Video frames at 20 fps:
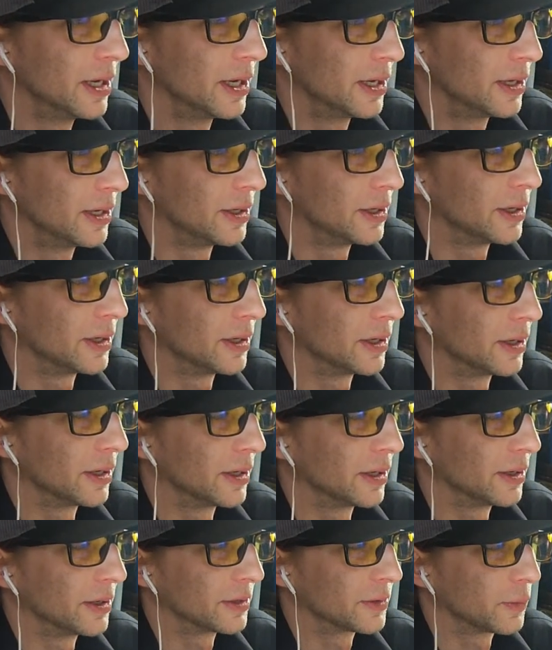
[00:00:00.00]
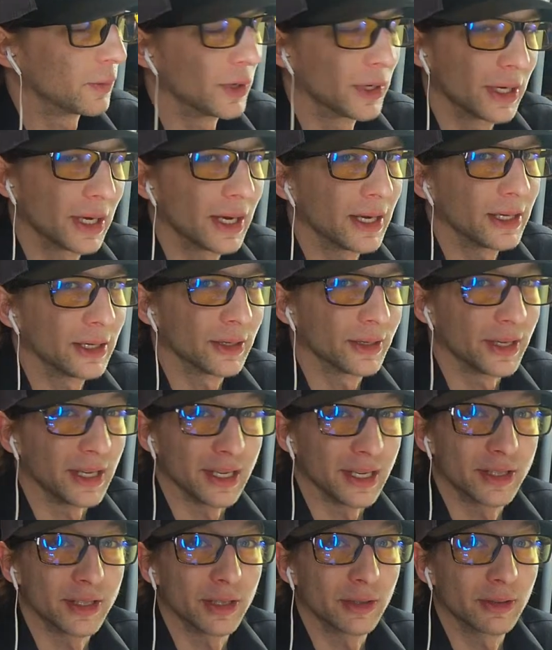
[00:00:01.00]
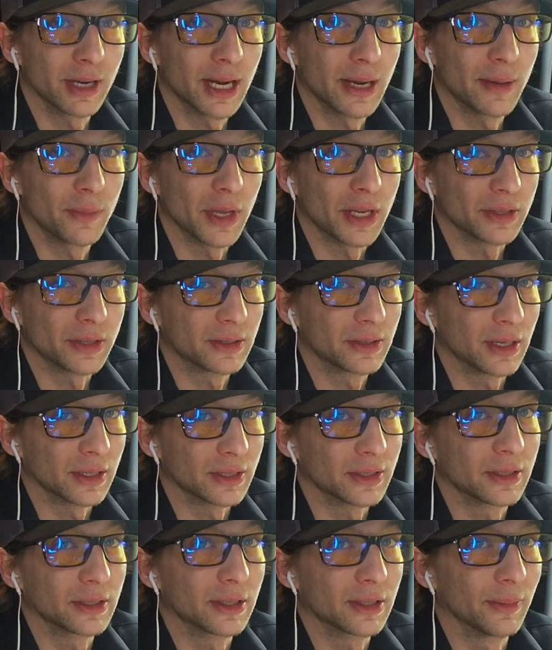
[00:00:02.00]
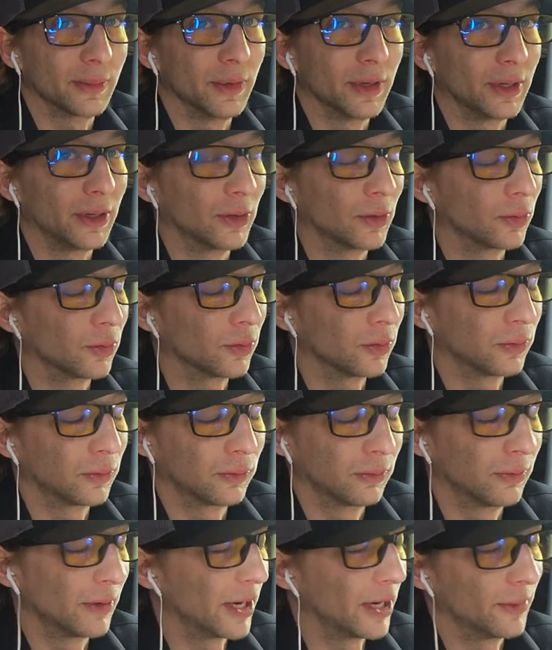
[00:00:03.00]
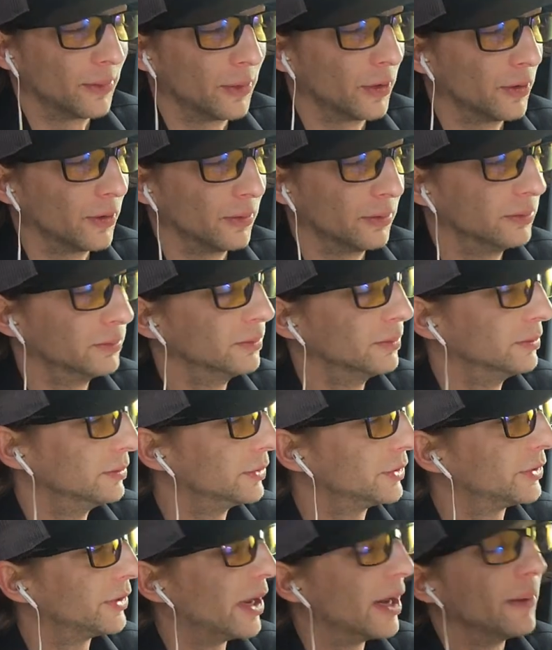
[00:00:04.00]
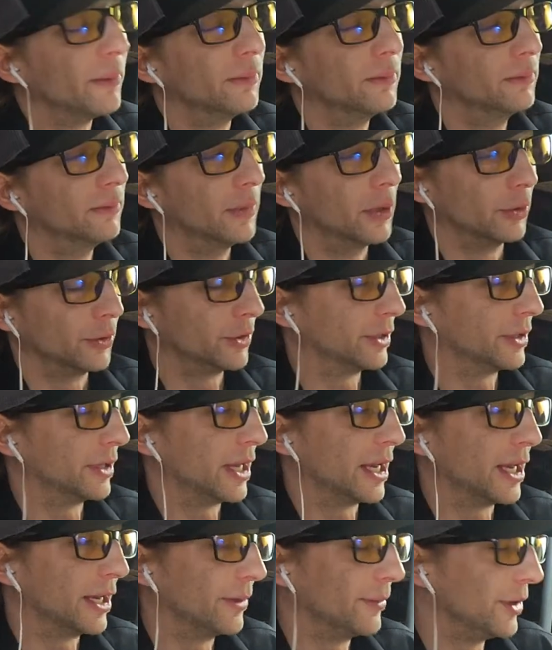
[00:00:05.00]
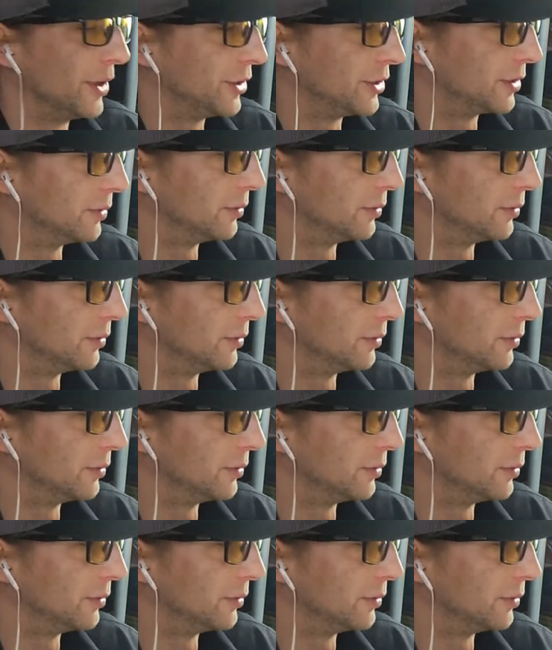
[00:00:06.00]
there's one guy on Instagram that does some incredible stop-motion animation